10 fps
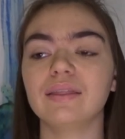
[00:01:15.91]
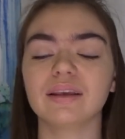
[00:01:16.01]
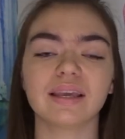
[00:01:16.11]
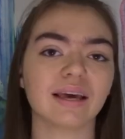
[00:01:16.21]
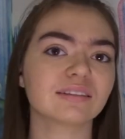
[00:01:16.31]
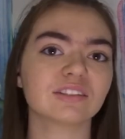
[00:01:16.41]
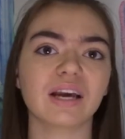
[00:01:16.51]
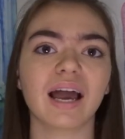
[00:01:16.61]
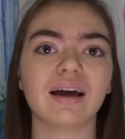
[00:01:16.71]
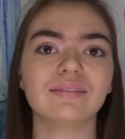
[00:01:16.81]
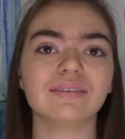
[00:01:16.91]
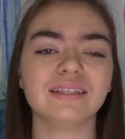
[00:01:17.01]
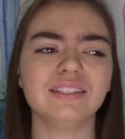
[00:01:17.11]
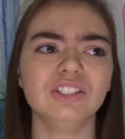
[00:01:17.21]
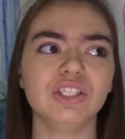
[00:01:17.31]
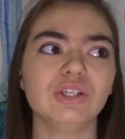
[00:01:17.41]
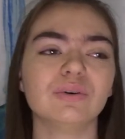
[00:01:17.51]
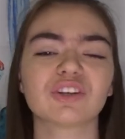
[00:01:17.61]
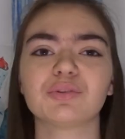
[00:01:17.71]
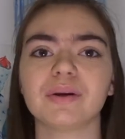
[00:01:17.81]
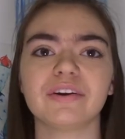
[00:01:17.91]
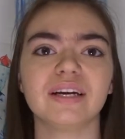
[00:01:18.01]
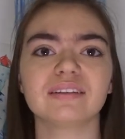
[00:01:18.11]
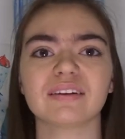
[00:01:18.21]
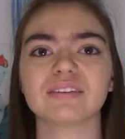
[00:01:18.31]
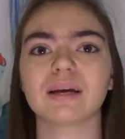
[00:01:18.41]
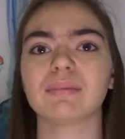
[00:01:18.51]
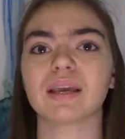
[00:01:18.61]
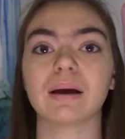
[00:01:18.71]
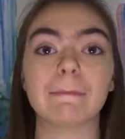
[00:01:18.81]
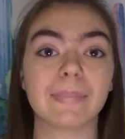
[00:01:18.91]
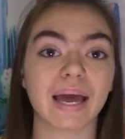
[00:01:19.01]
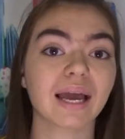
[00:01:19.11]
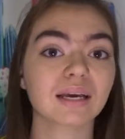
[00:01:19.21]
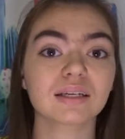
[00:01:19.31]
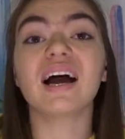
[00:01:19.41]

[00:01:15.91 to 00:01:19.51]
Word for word: the guests to have a new experience every time they come back.